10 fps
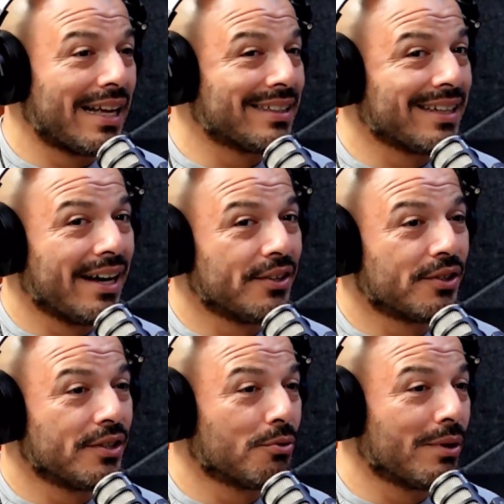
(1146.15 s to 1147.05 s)
That's one
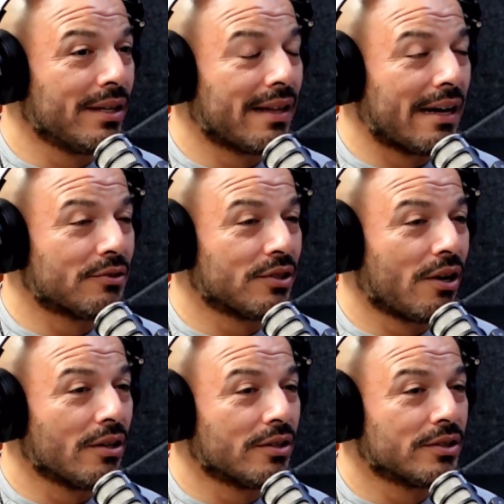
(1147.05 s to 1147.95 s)
hundred and twenty thousand
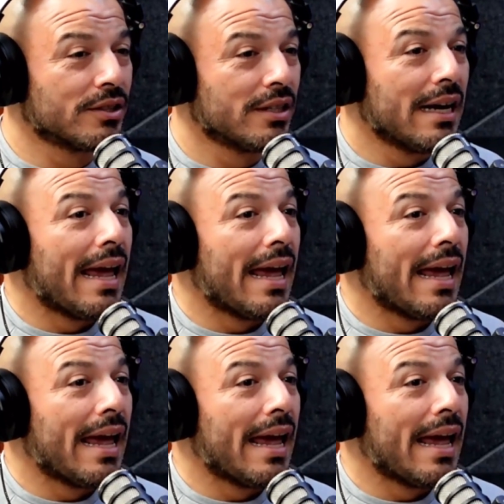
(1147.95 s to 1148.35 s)
dollars.